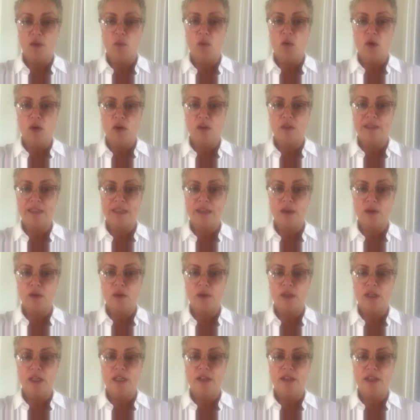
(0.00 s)
walk
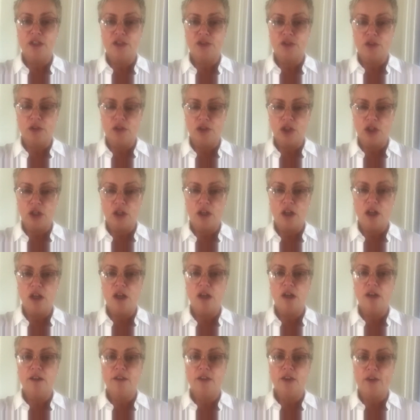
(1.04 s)
slowly, they trudge
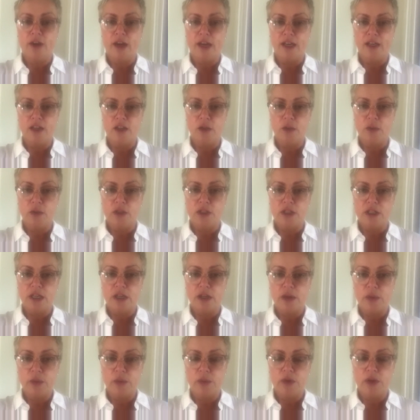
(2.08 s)
along, their head goes
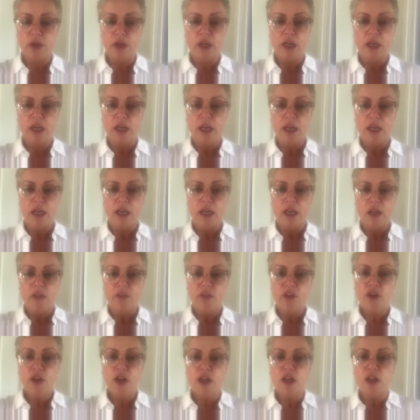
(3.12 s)
down,
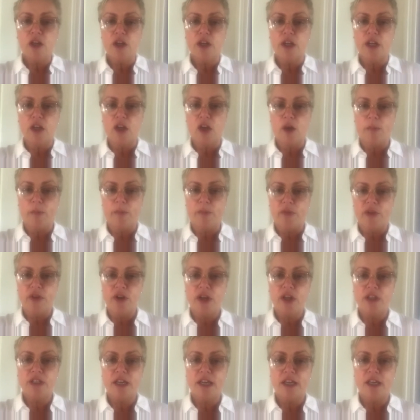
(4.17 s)
they're not looking up, they're
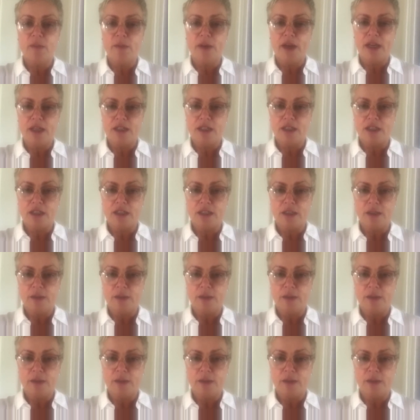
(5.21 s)
not animated.